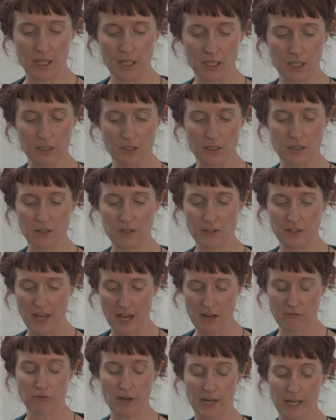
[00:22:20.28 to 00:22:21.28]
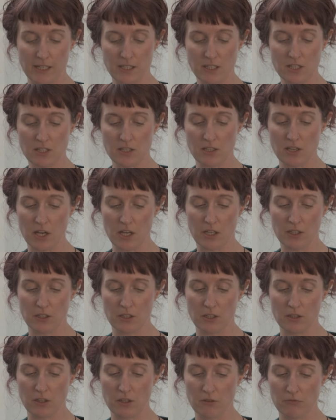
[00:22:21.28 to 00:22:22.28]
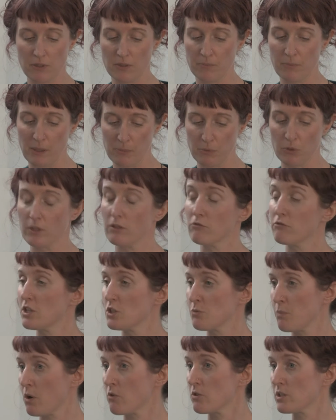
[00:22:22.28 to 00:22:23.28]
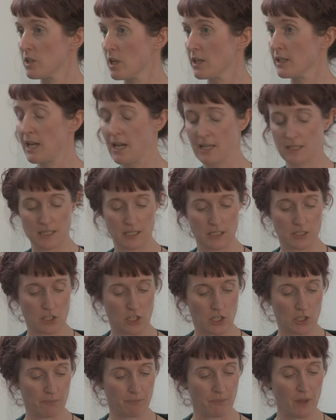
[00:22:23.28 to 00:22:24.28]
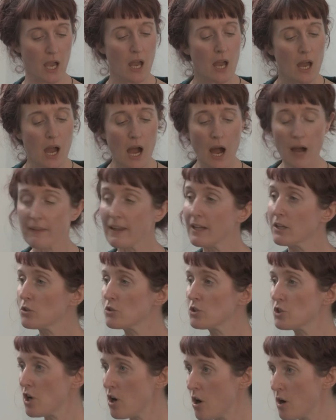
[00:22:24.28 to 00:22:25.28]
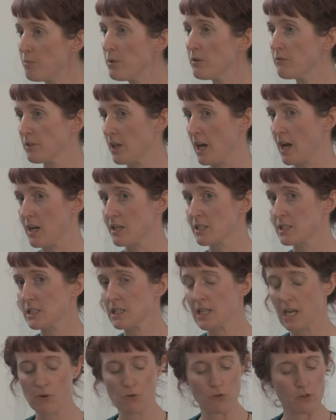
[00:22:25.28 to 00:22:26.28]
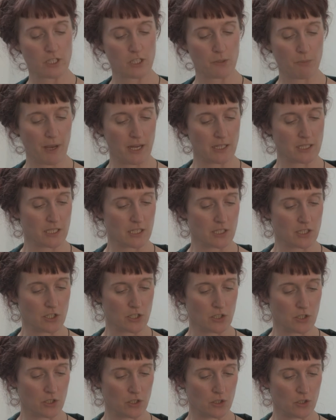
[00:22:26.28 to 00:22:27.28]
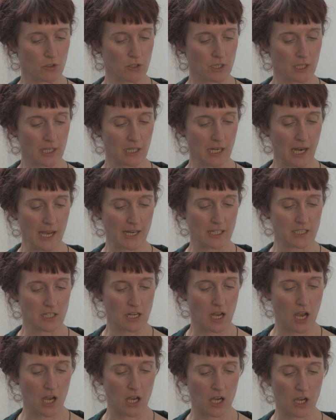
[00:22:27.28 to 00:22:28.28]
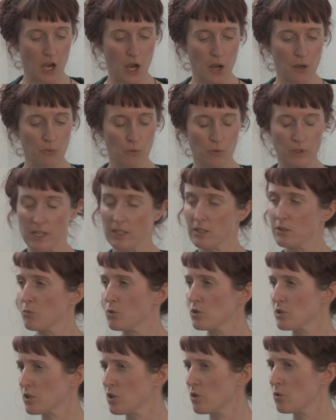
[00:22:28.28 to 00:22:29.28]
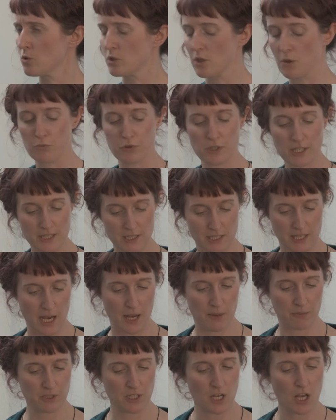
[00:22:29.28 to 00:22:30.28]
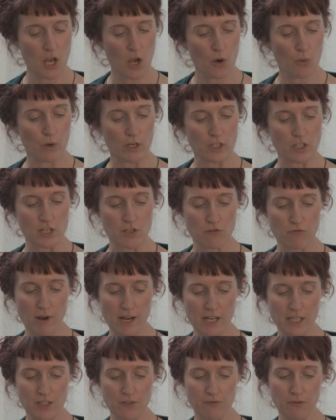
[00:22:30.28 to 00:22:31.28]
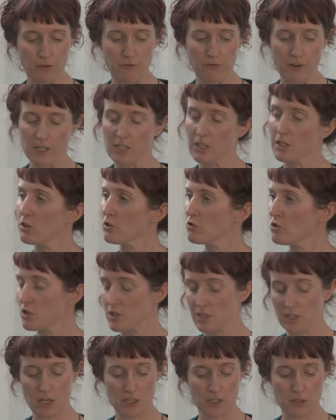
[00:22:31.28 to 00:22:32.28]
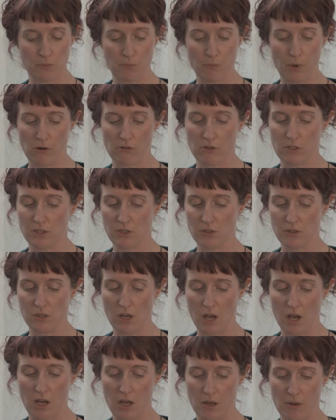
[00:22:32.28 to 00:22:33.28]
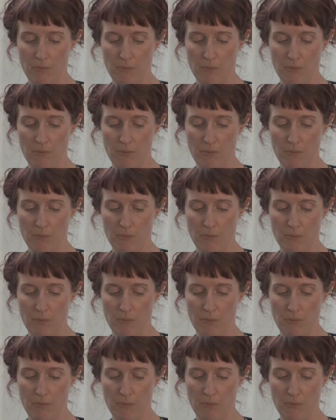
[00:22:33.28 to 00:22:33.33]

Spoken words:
in their rates than the people in the rich boroughs like Kensington. And then on top of that, they were expected to collect what's called a precept, which is rates for funding across London boroughs,